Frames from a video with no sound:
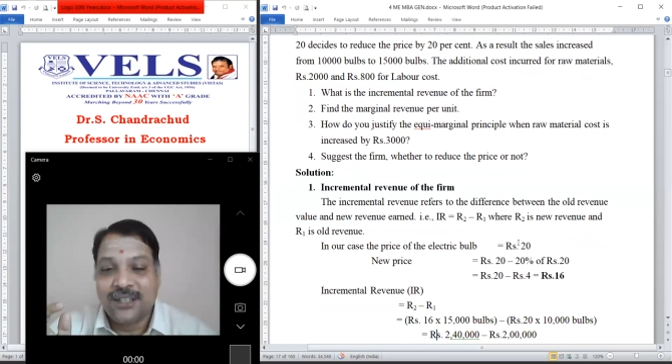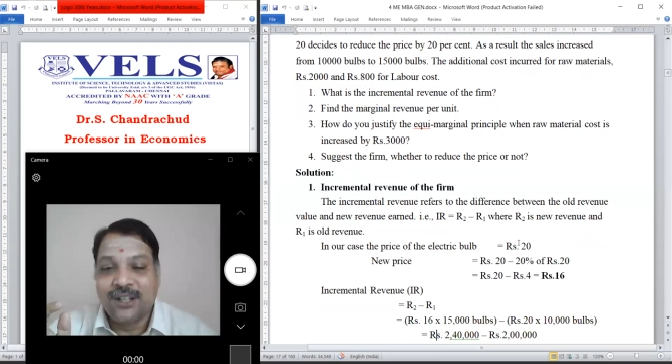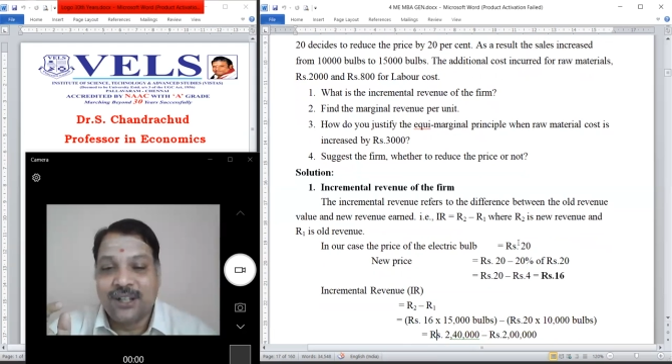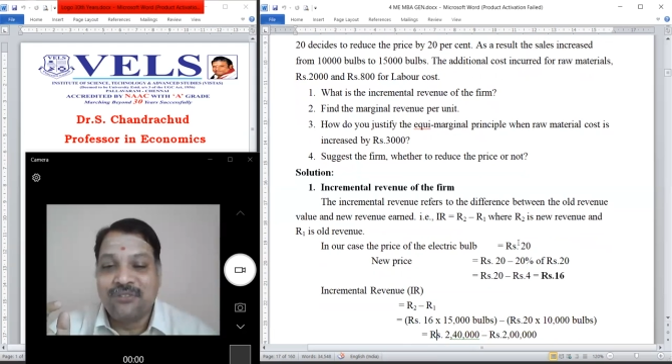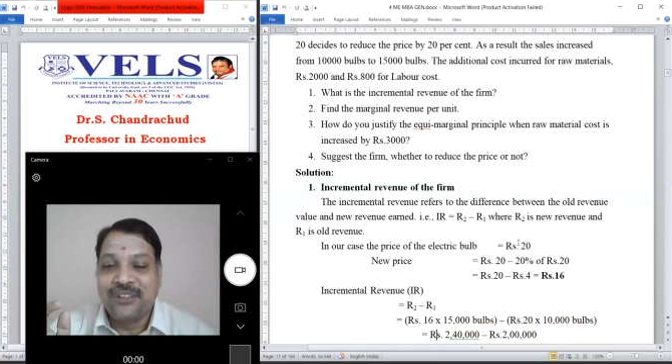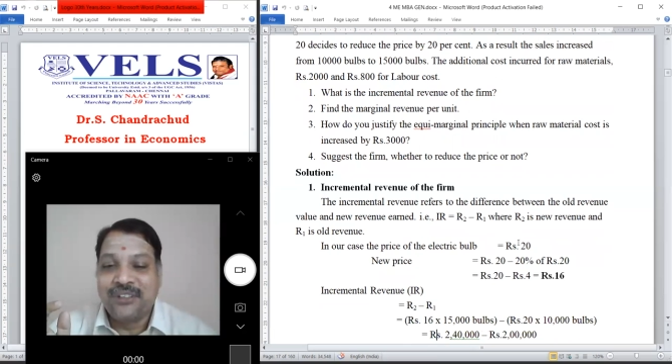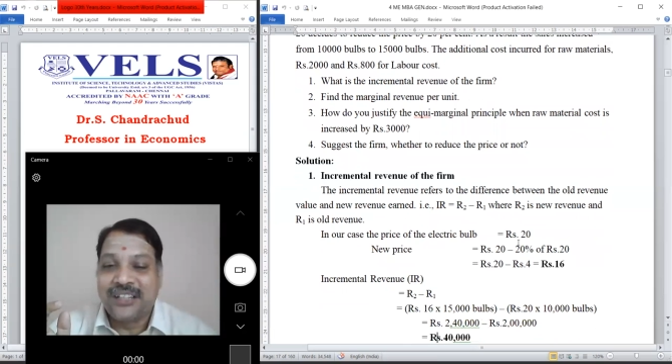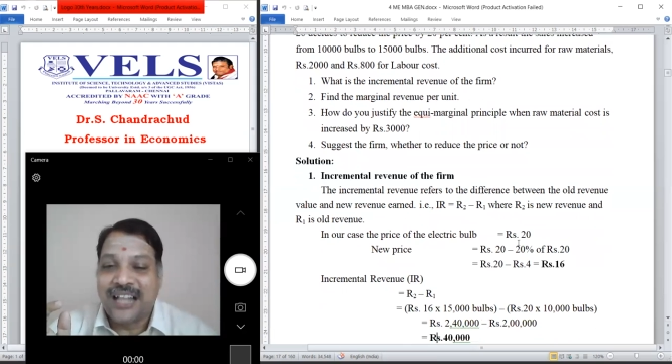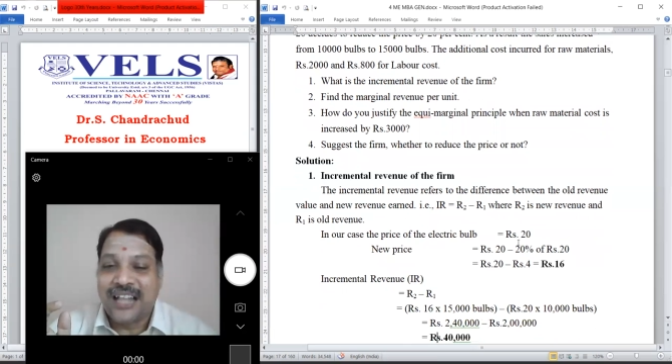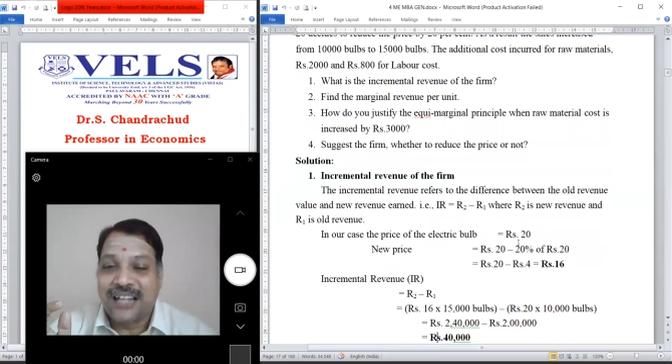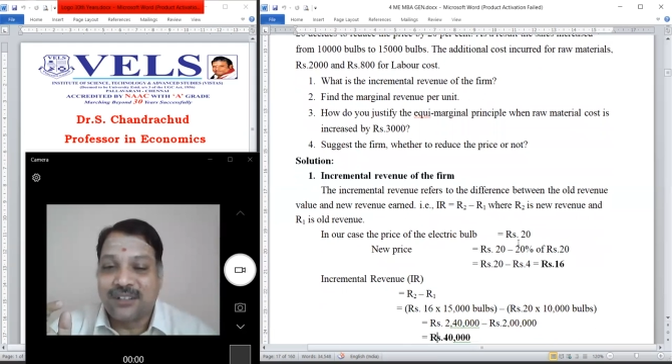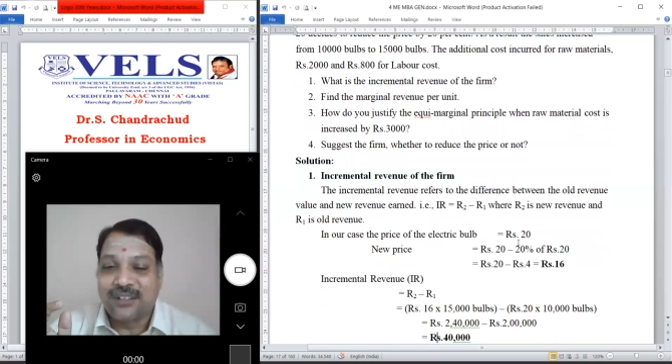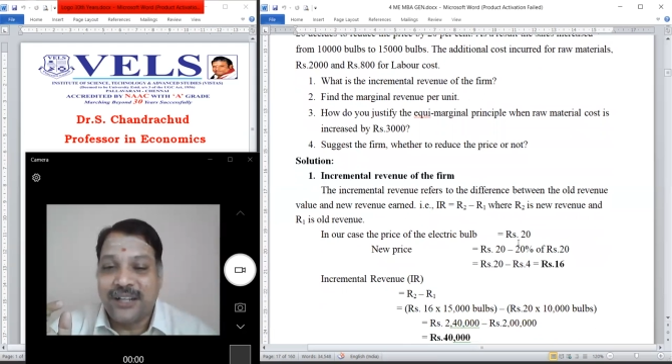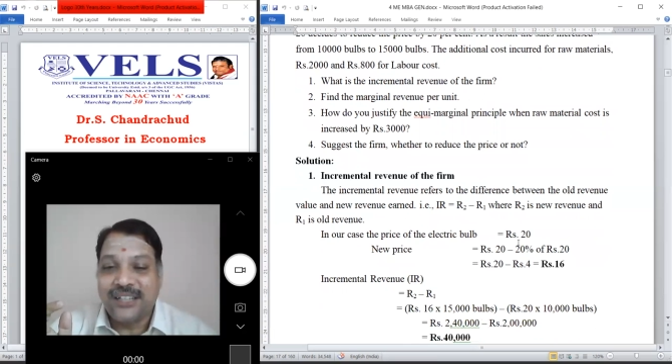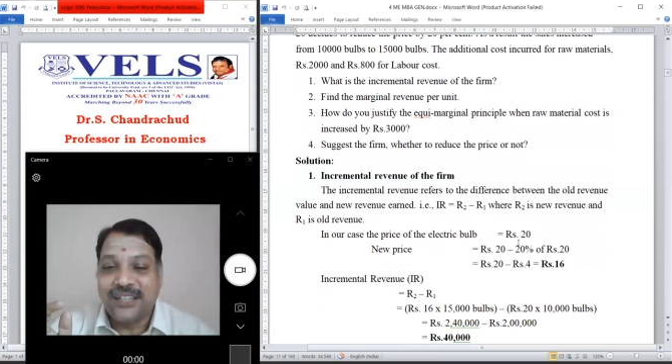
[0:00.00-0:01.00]
Now we
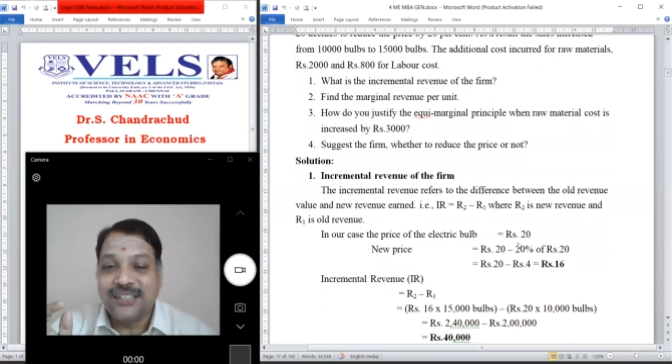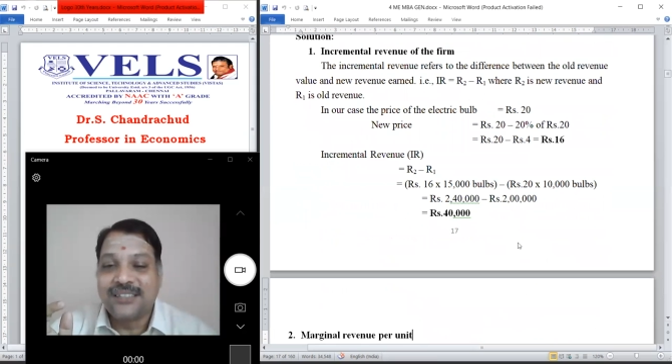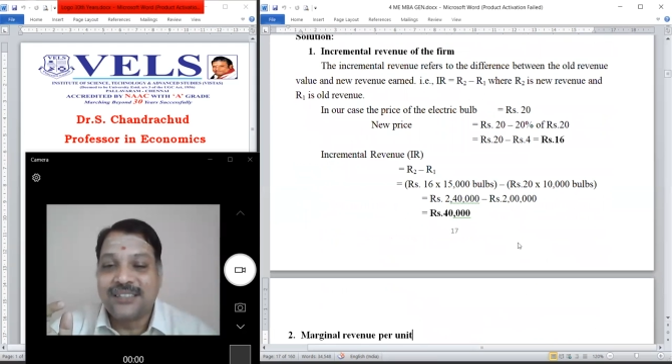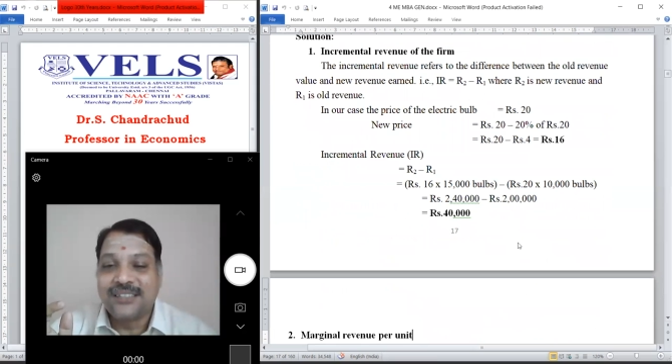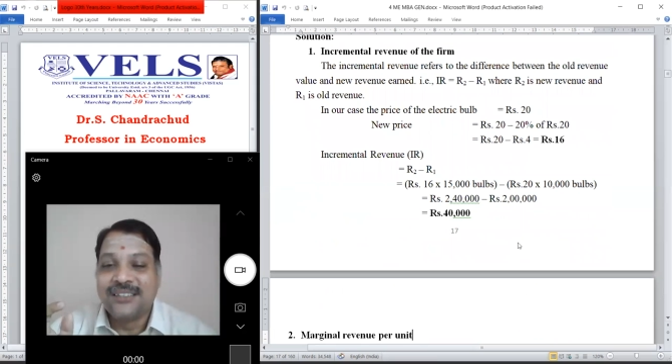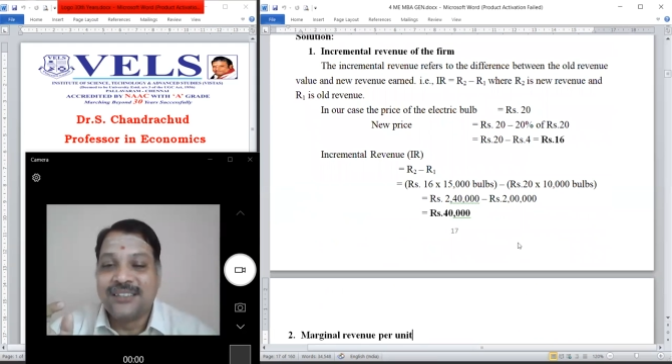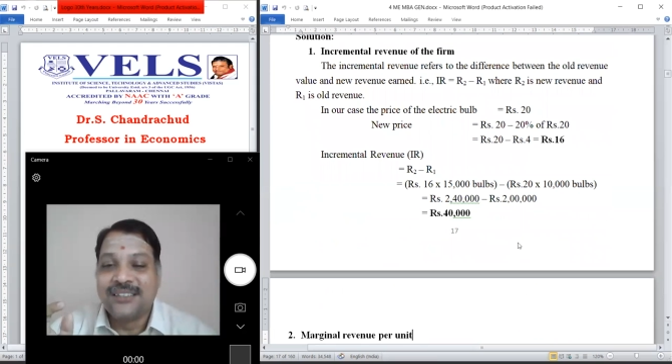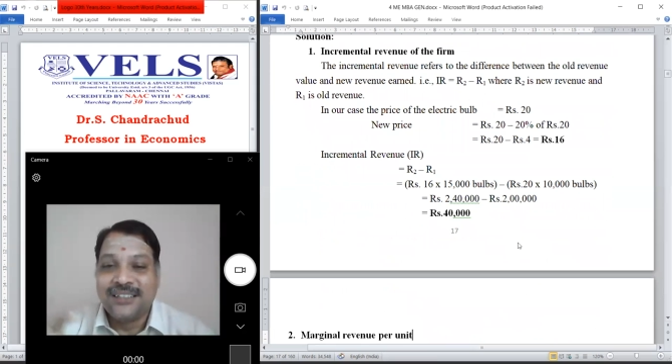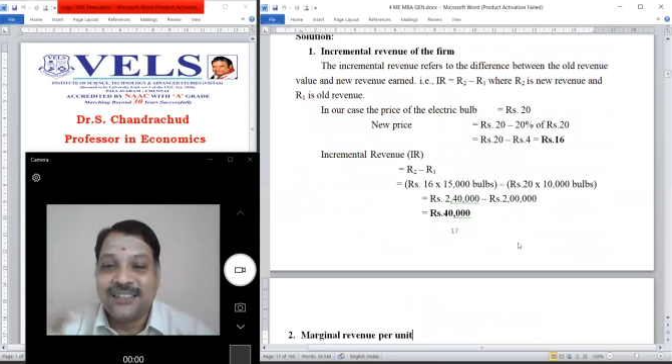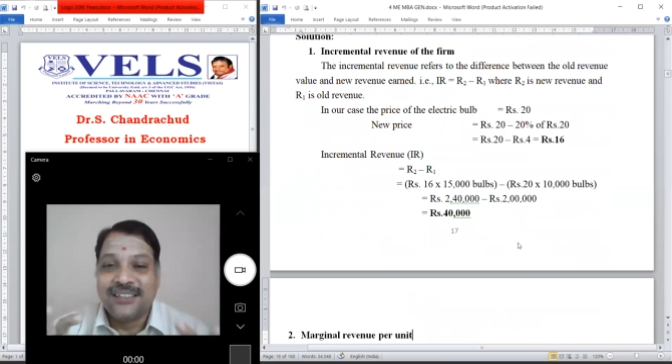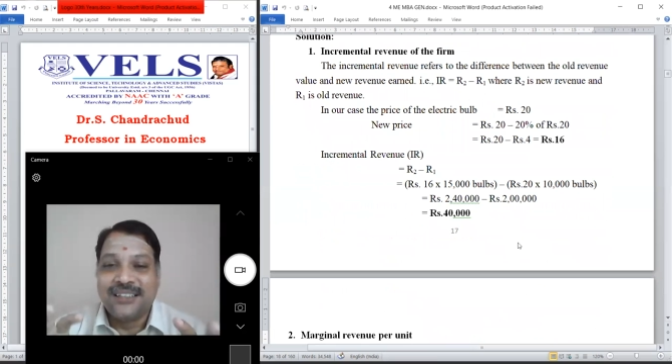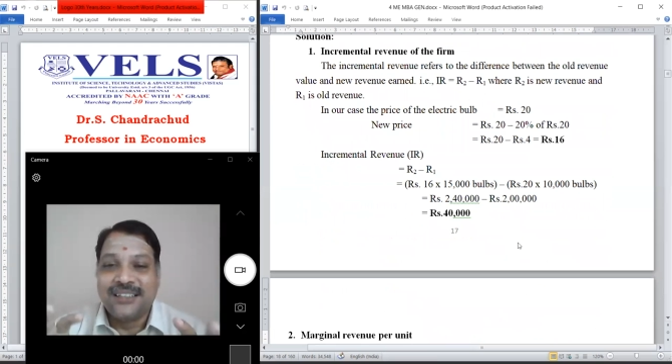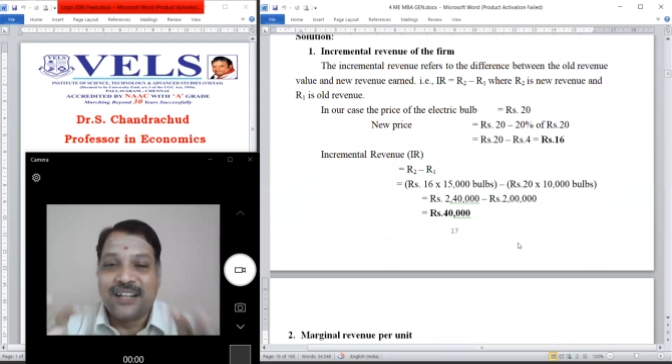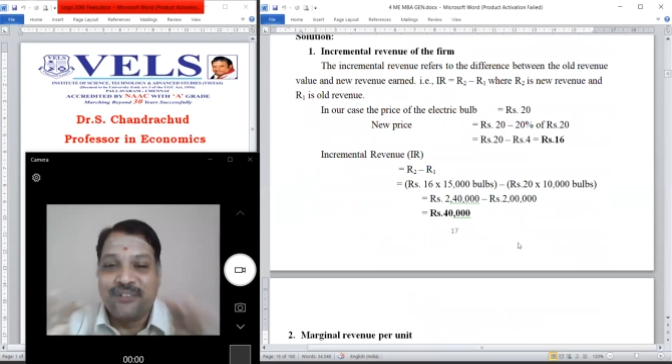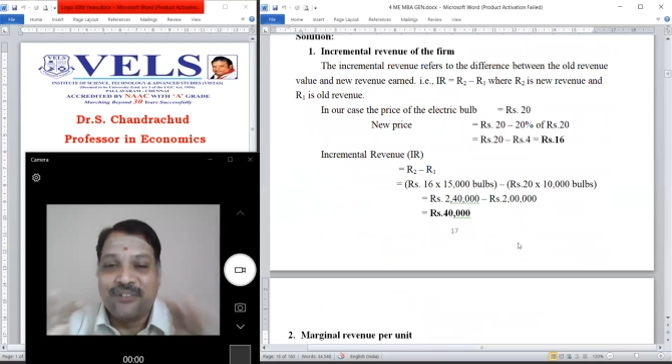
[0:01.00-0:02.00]
calculate
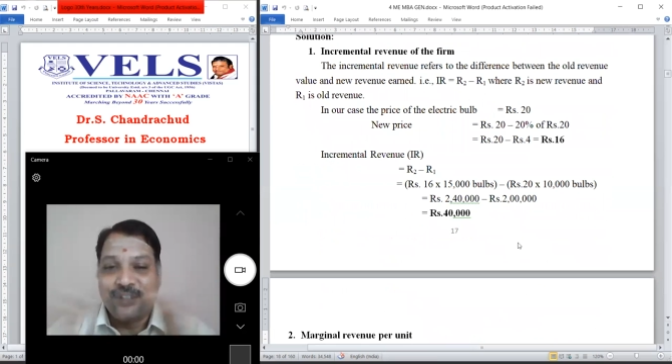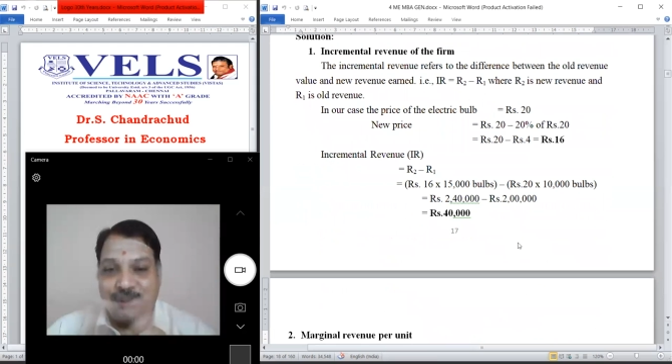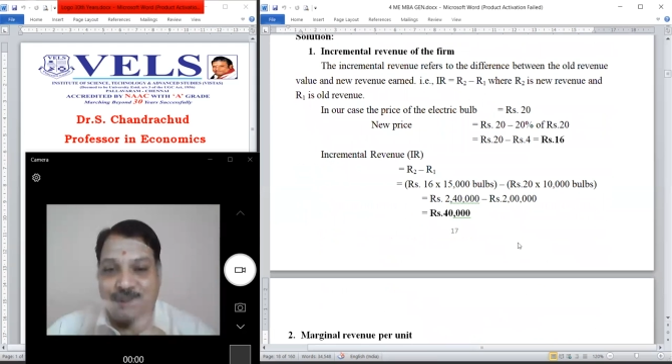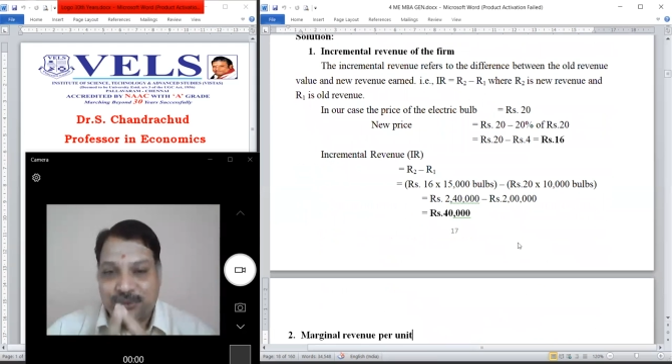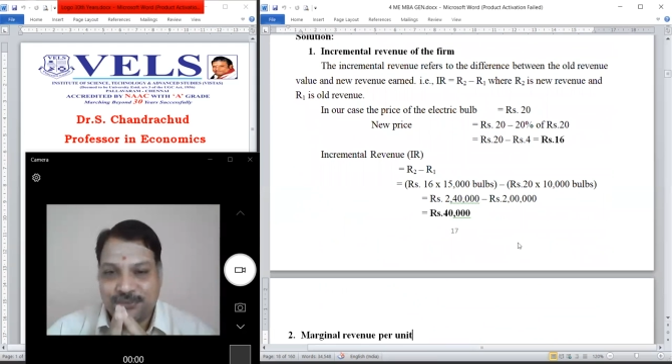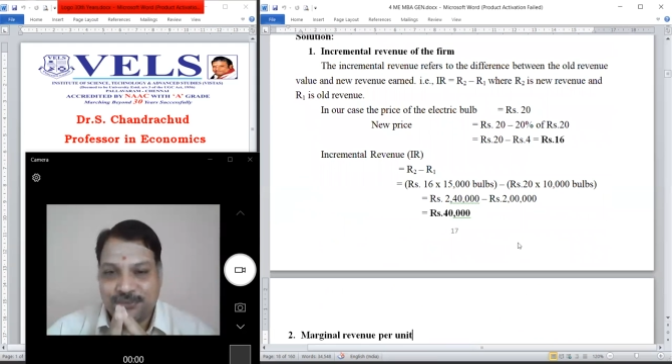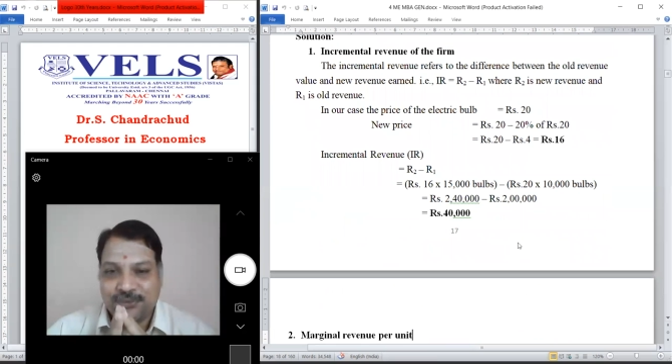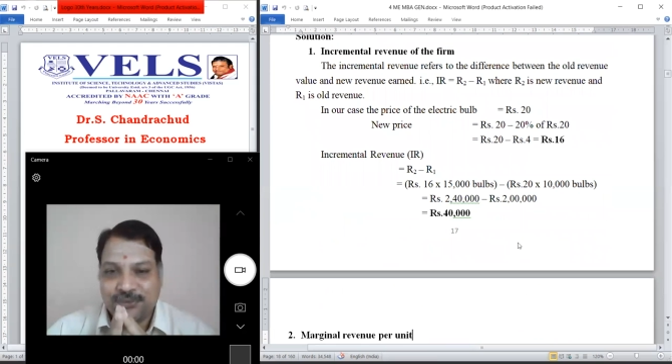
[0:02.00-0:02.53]
the revenue.